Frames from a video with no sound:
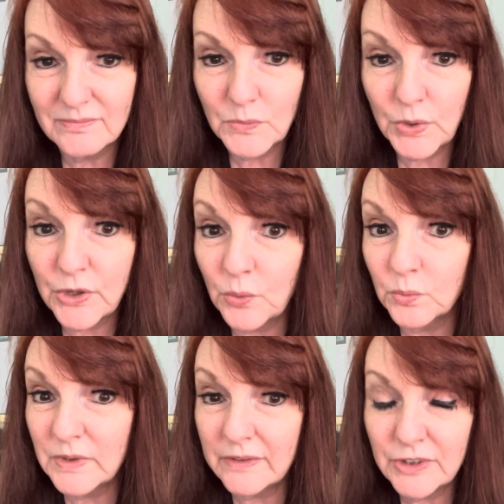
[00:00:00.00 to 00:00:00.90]
where there,
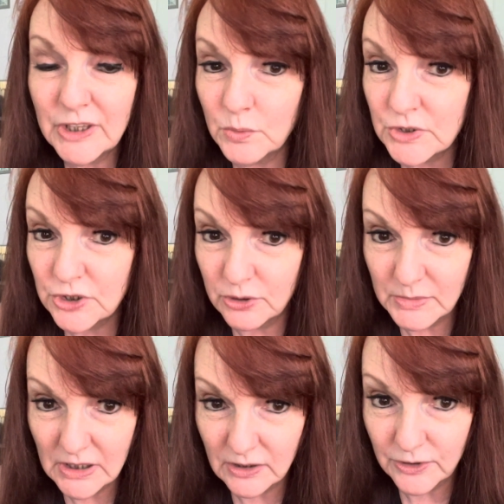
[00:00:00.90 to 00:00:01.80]
everything was doom
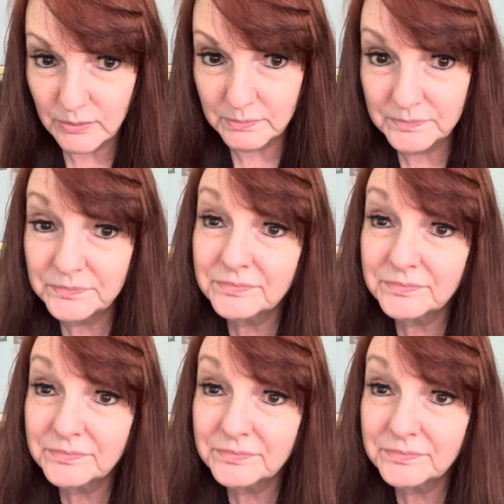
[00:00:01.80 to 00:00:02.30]
and gloom,